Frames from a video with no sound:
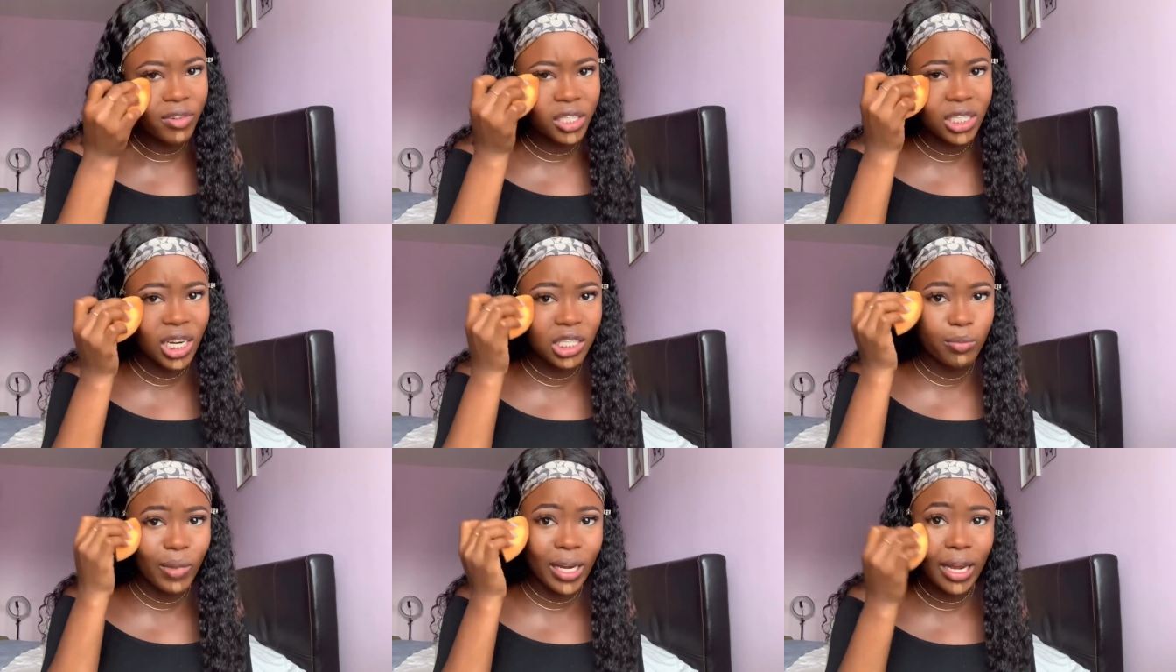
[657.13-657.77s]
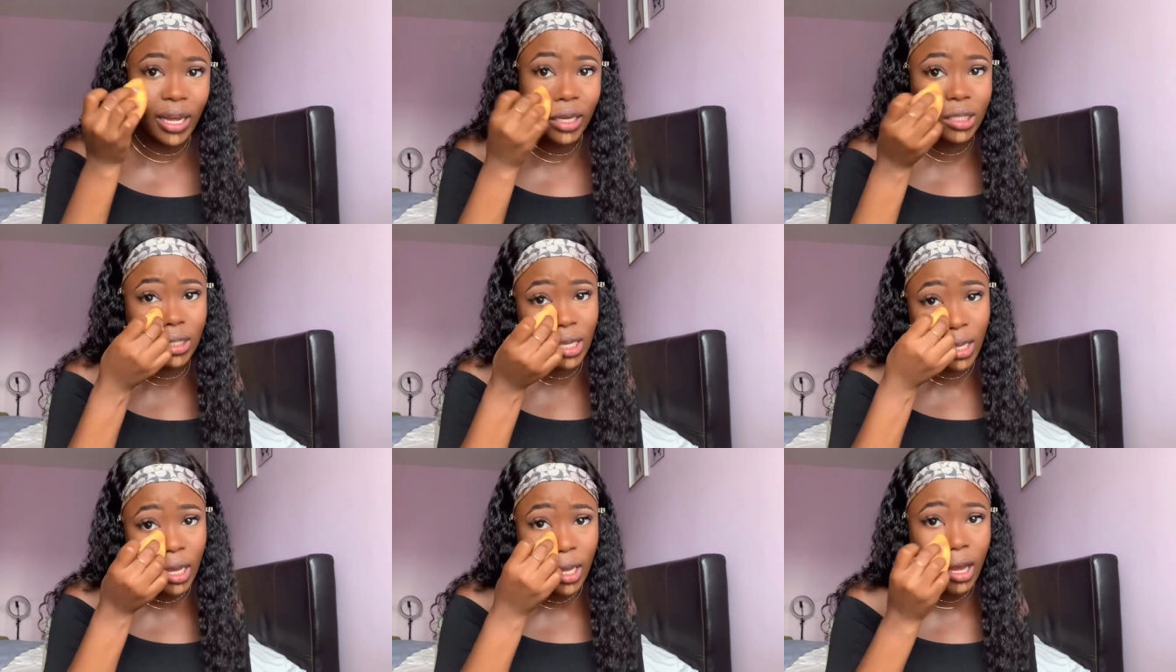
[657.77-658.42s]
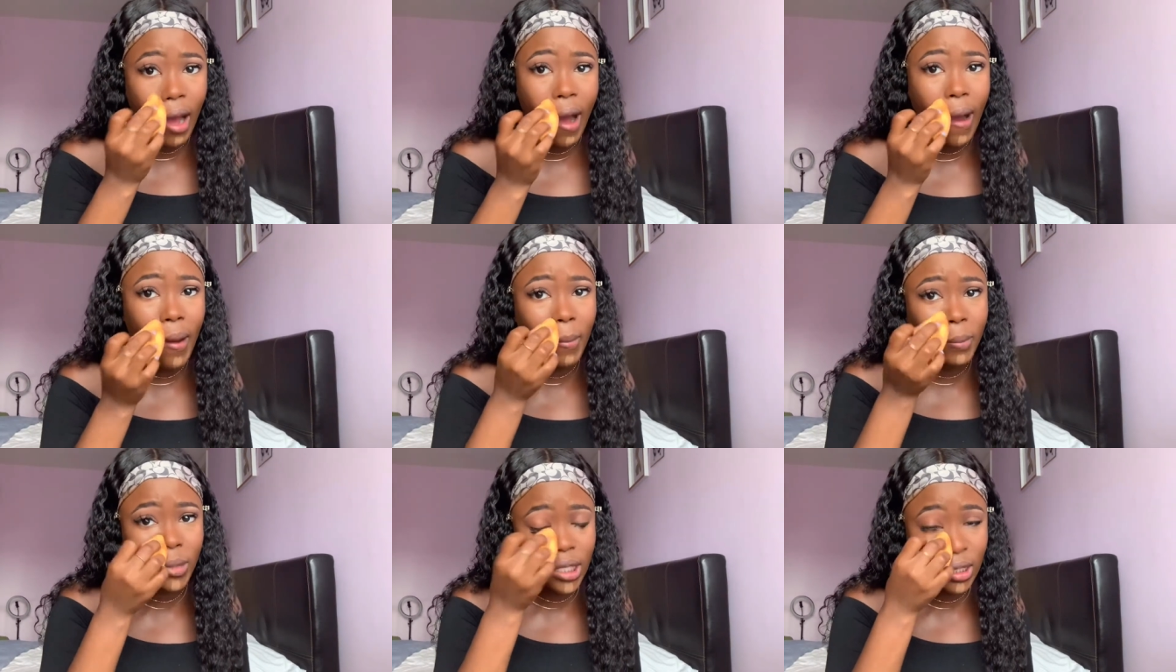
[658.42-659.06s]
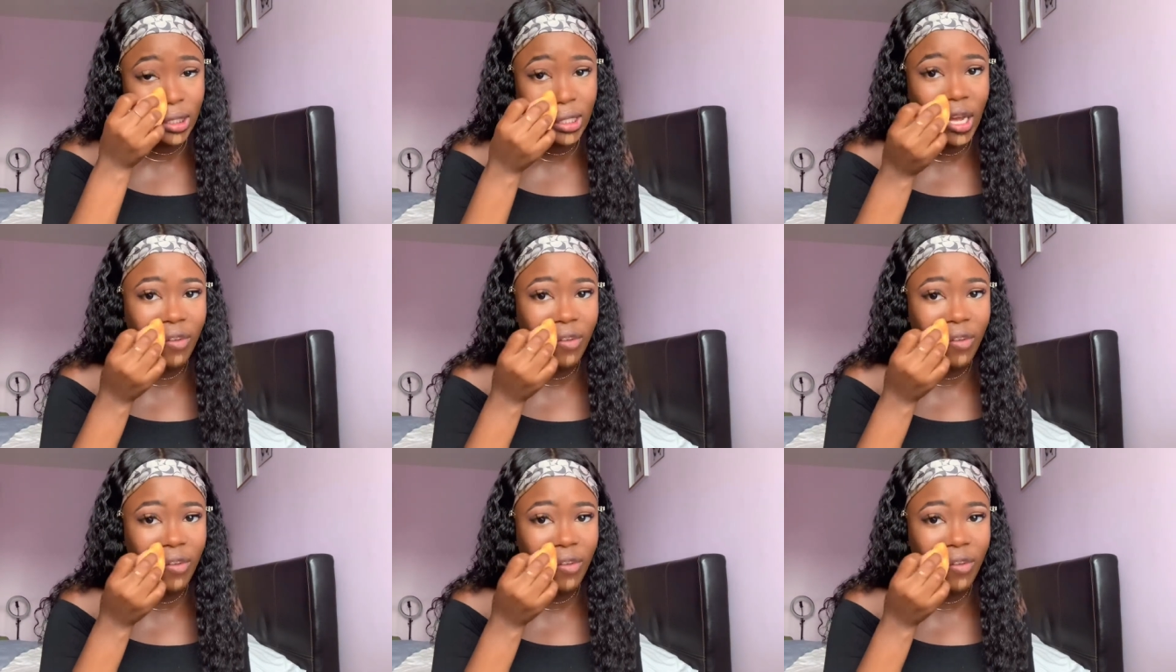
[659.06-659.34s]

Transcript: changed my diet since